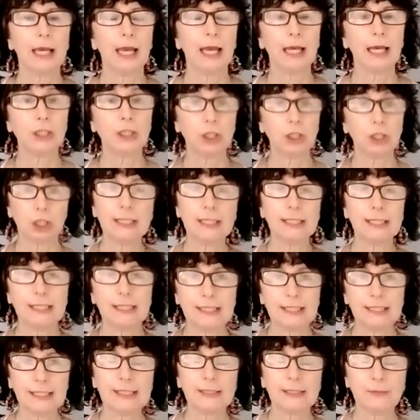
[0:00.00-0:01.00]
And she
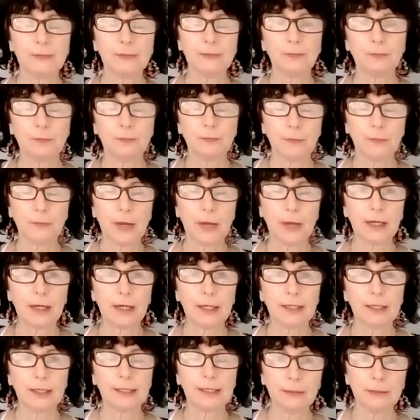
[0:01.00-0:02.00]
is a
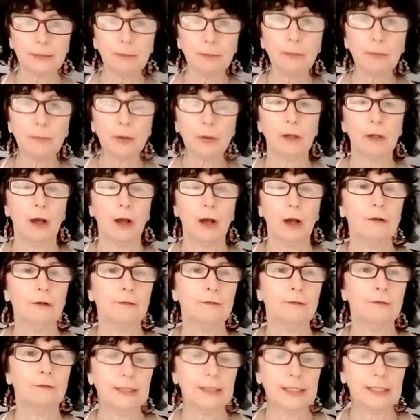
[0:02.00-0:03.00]
symbol of
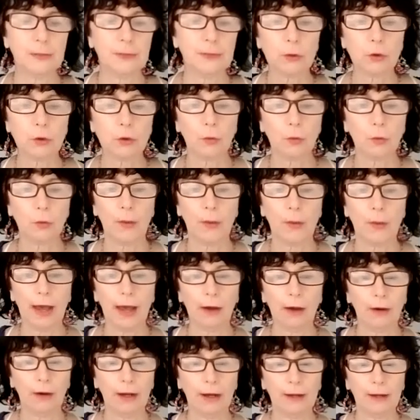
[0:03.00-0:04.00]
spiritual
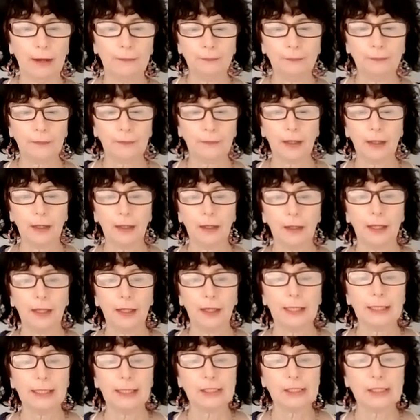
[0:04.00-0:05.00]
power.
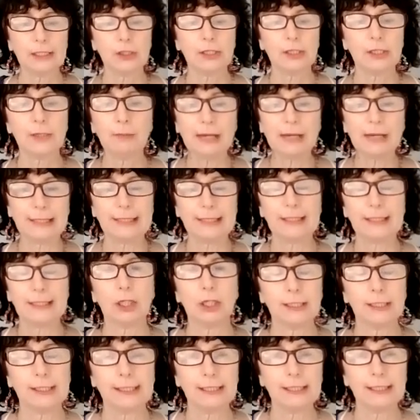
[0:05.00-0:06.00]
She's a messenger,
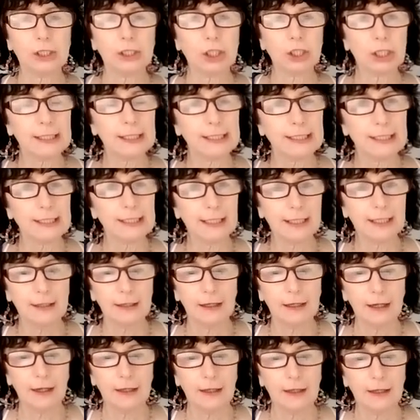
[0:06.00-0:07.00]
suggesting
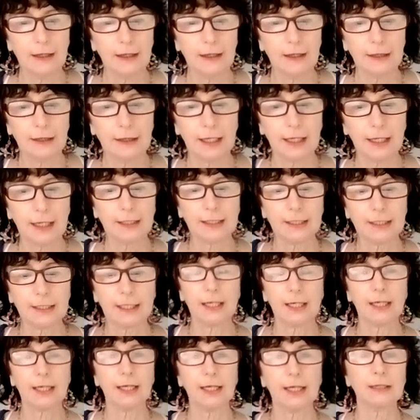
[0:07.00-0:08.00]
that
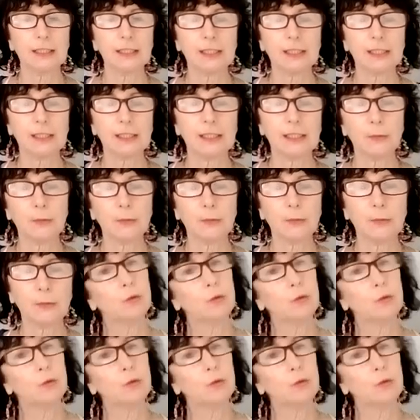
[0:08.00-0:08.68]
spiritual